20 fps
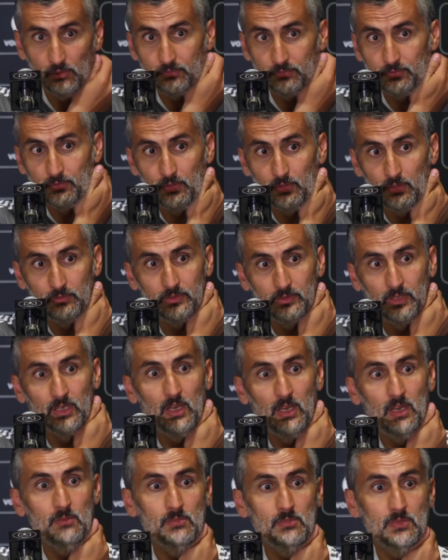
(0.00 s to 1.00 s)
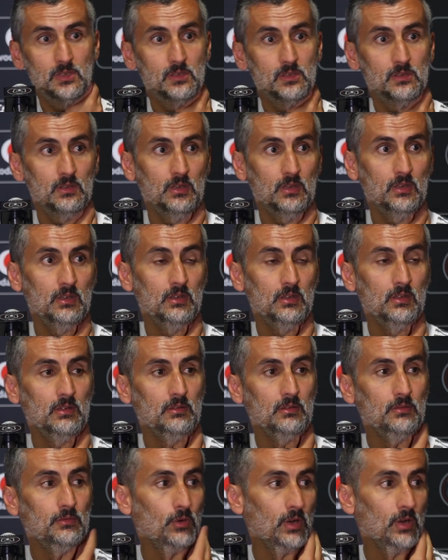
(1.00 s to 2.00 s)
of the games
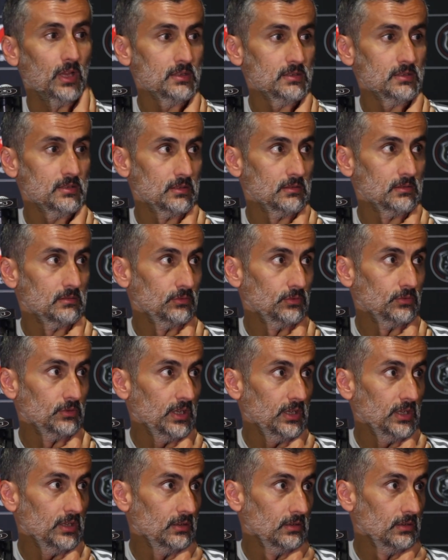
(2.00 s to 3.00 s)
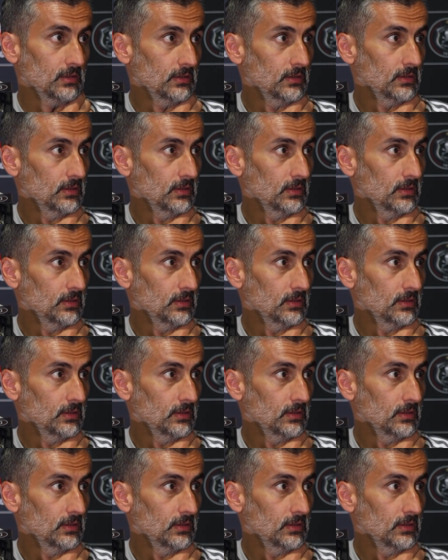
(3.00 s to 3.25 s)
for us today.